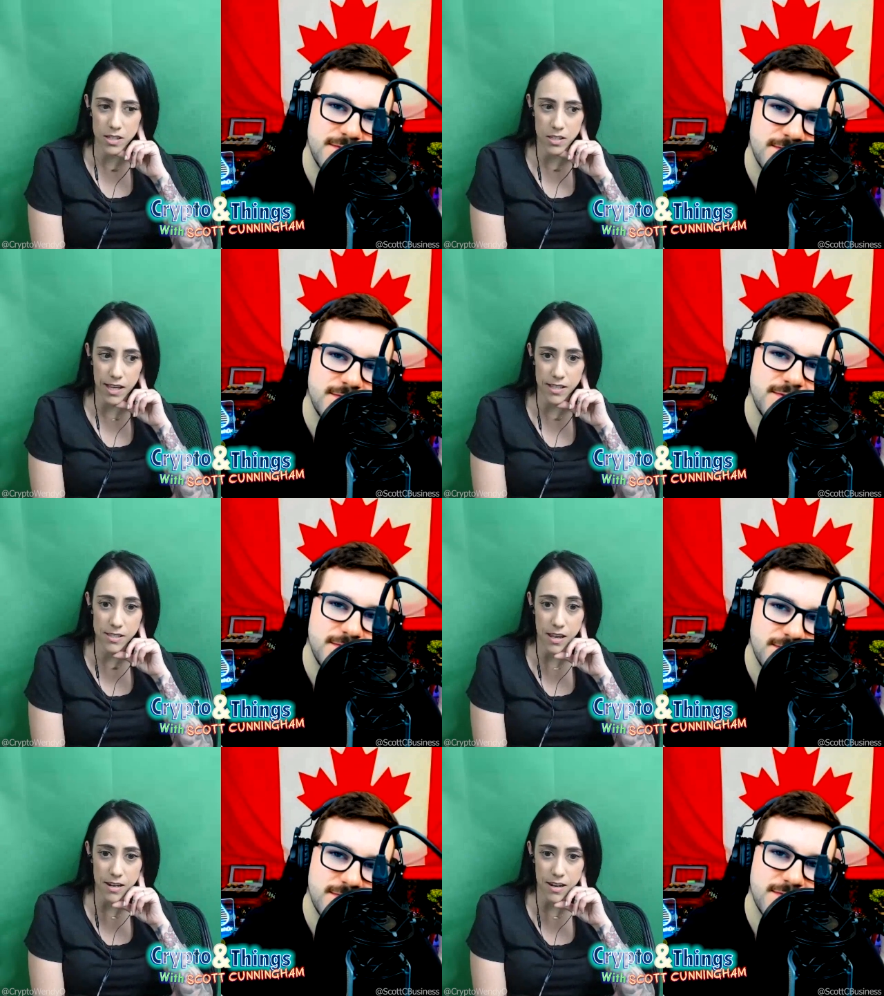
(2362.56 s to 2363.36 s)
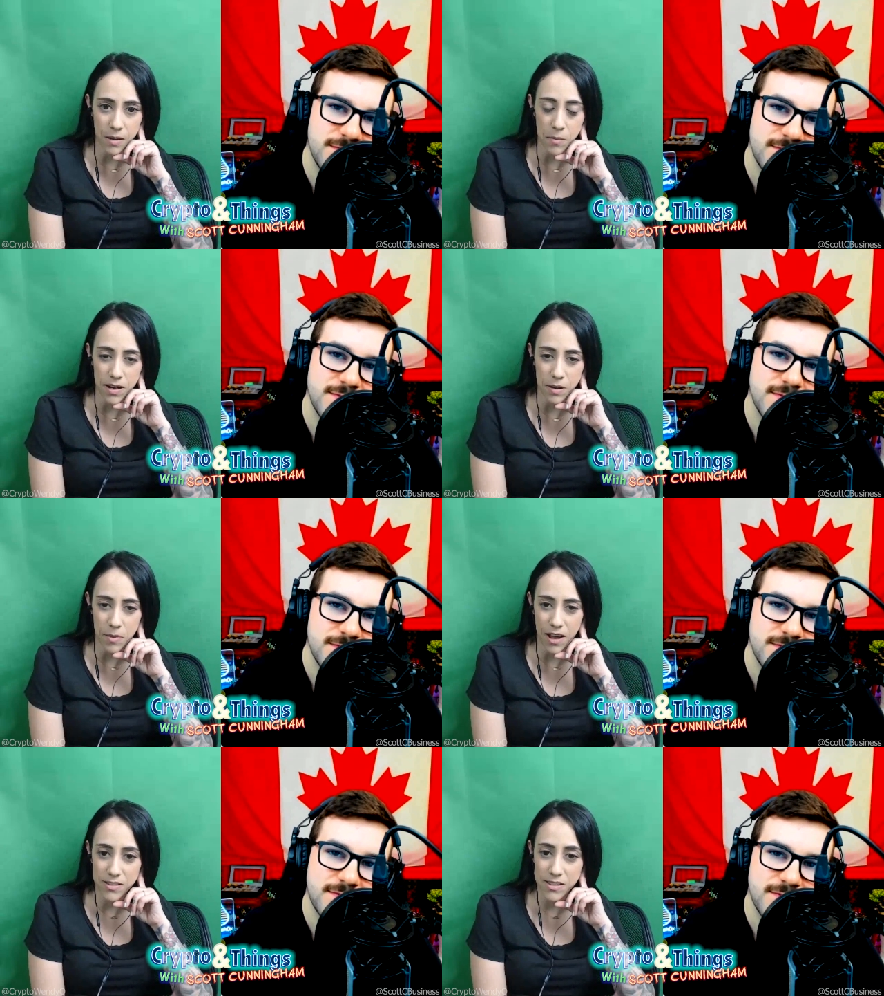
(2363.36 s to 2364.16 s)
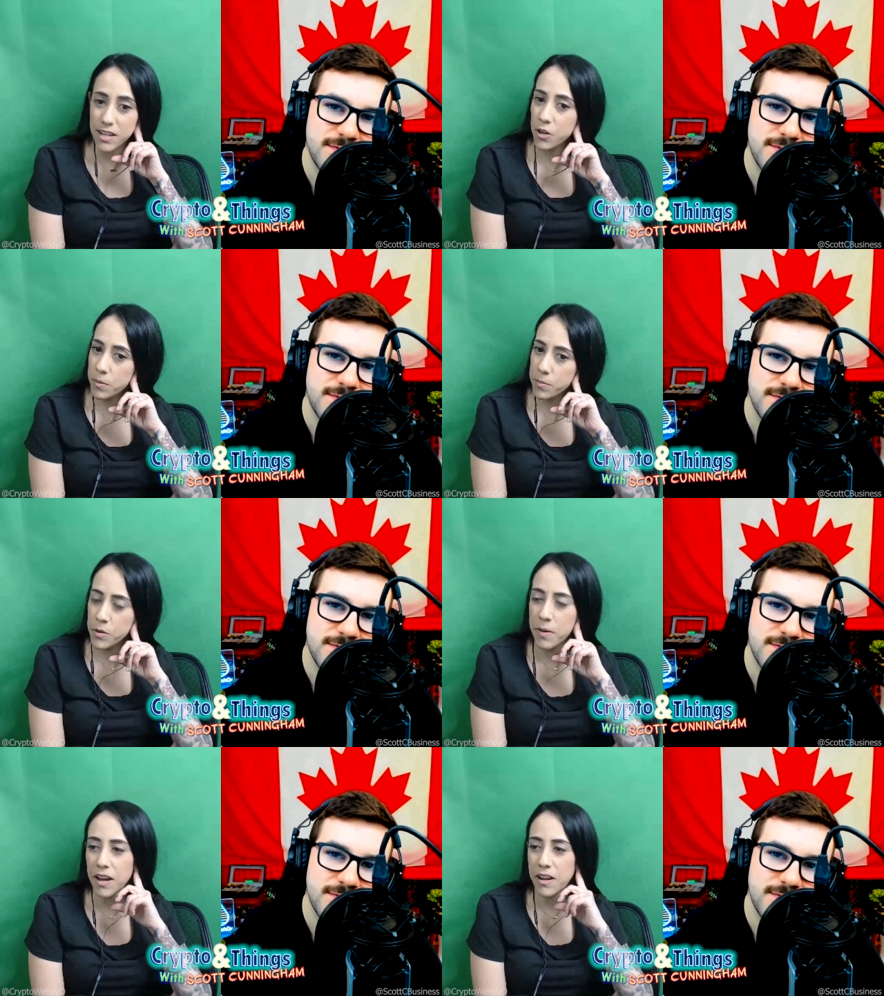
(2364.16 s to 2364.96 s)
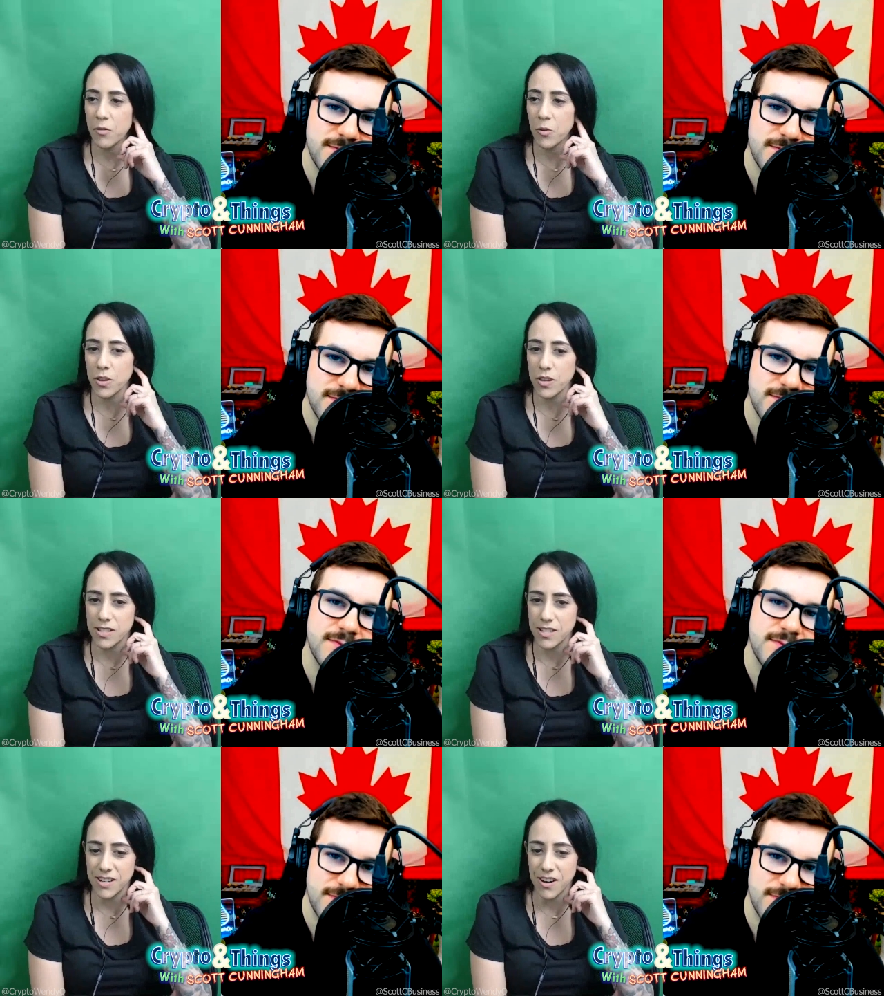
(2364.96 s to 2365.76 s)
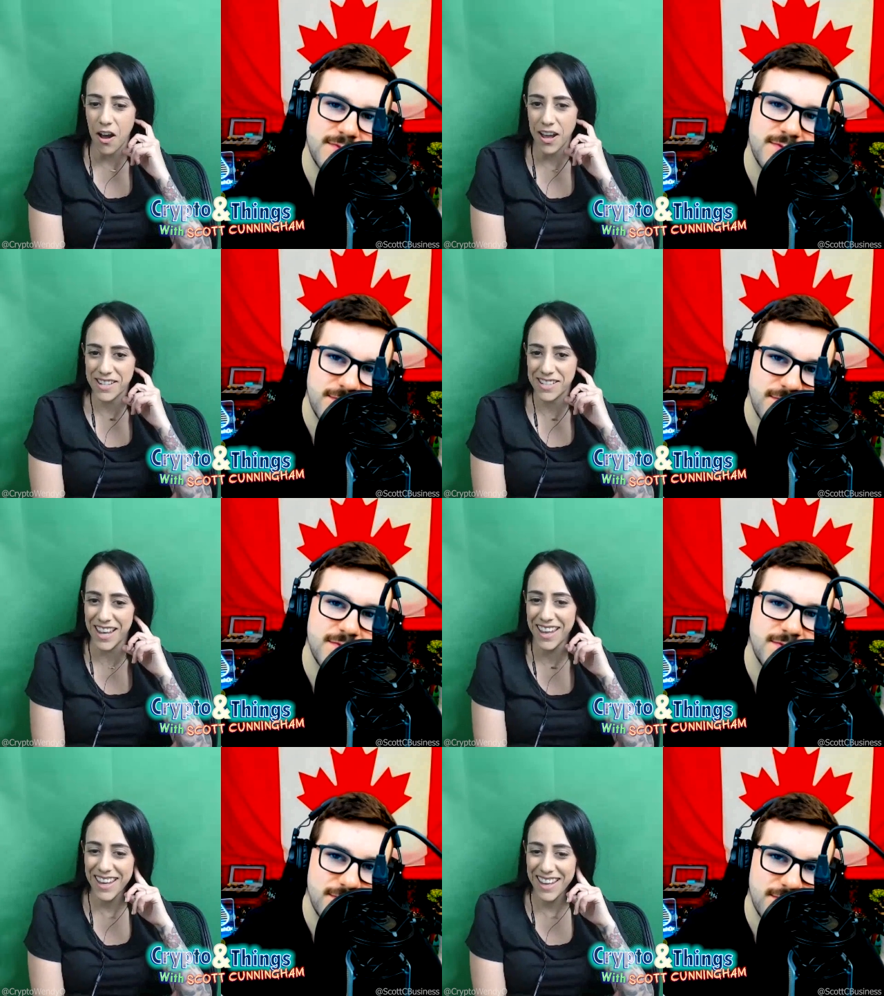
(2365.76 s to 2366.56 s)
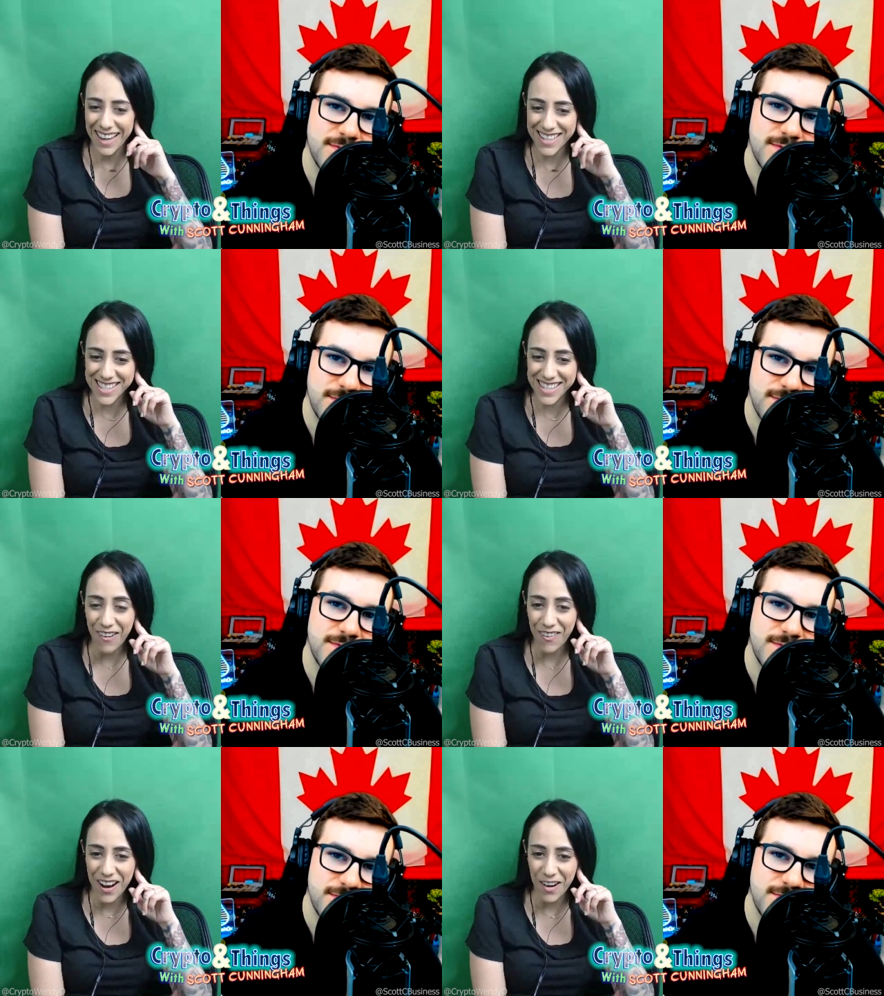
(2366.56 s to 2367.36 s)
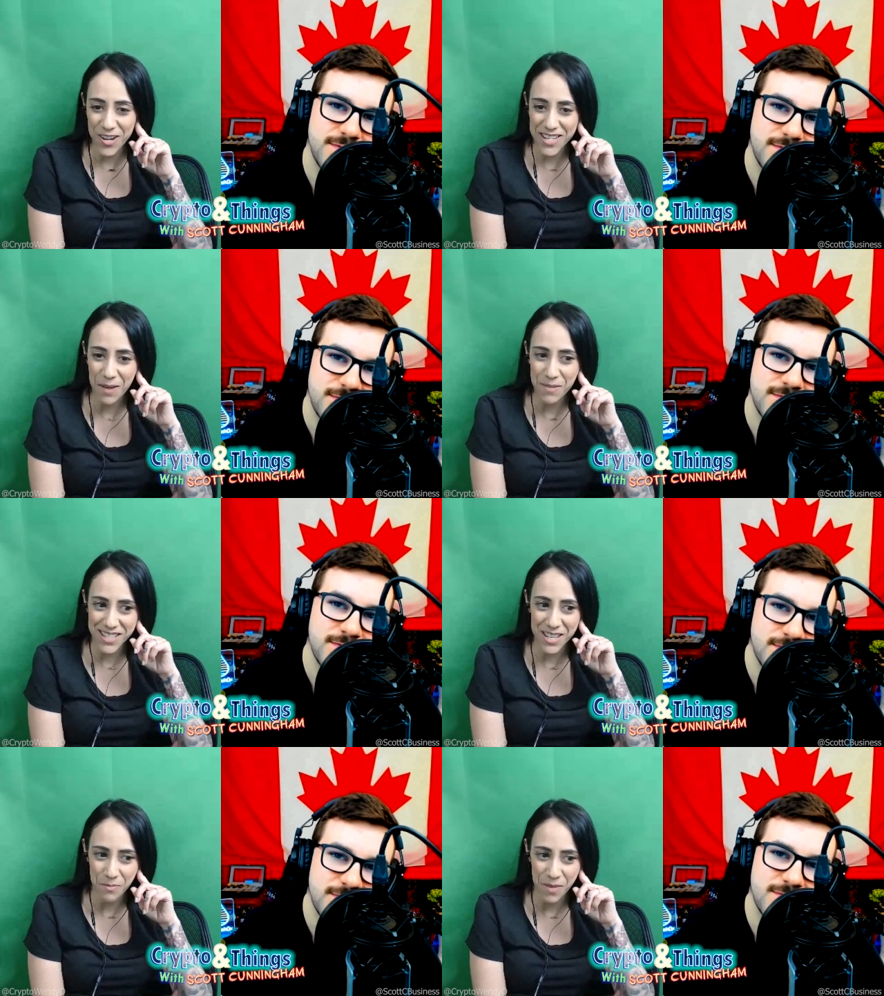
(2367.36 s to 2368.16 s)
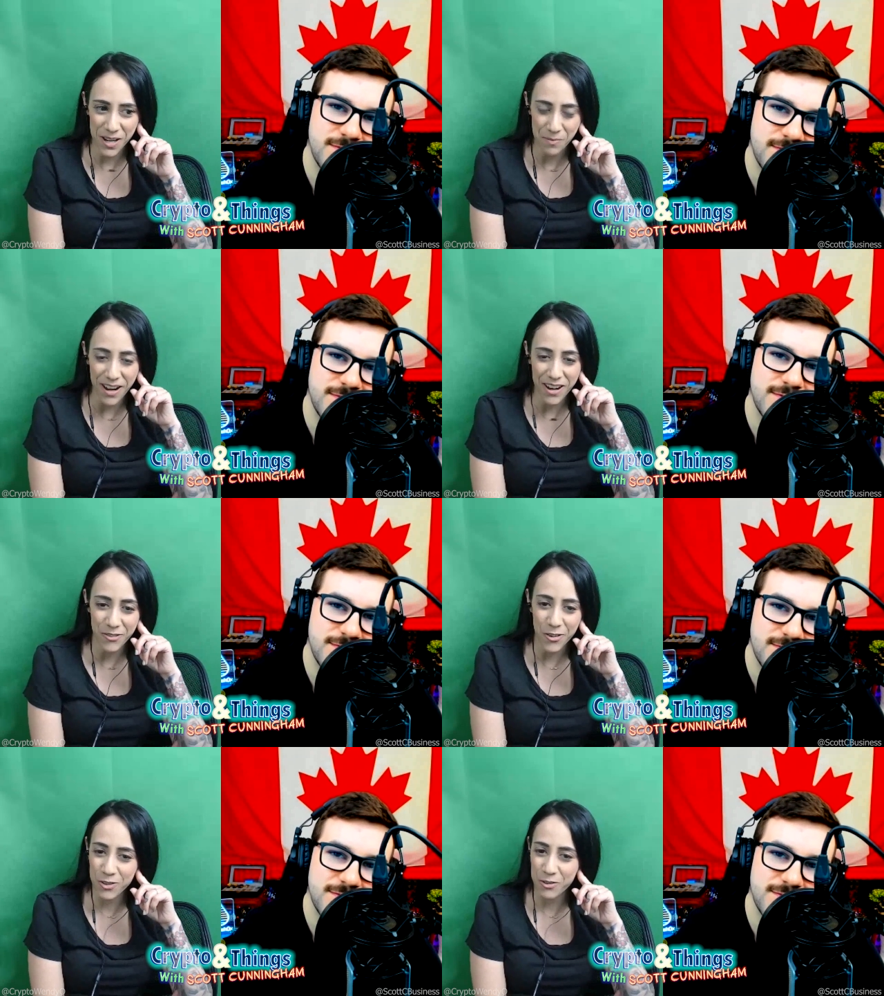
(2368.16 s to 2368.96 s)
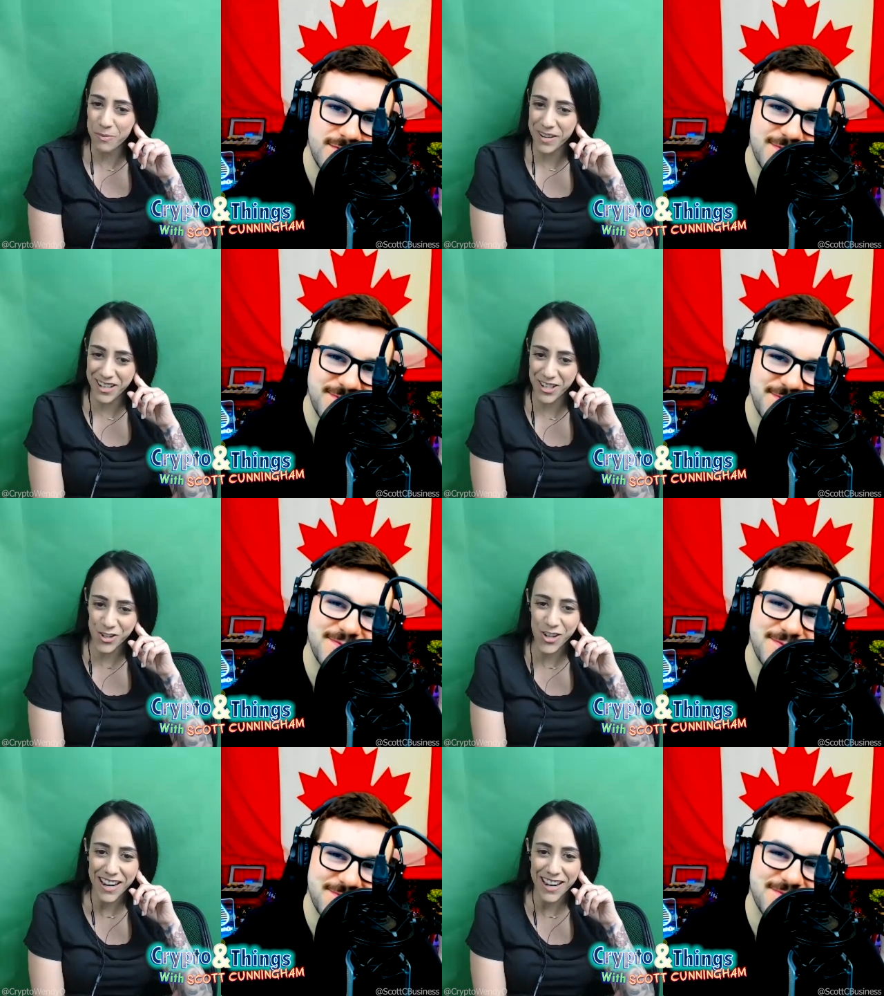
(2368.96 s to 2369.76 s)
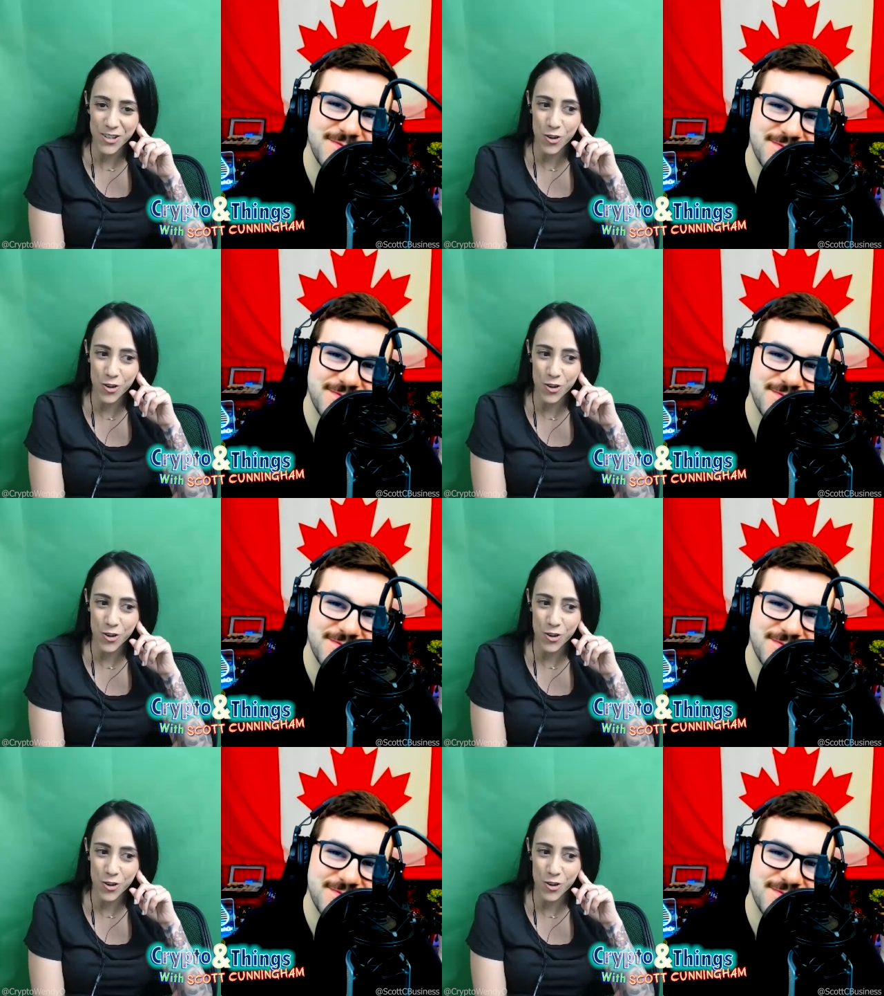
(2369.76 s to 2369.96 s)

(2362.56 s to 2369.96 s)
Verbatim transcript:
Speaker 1: like sending money back, sending crypto back and forth is it's not, it's scary. Every time I send money back and forth from an exchange or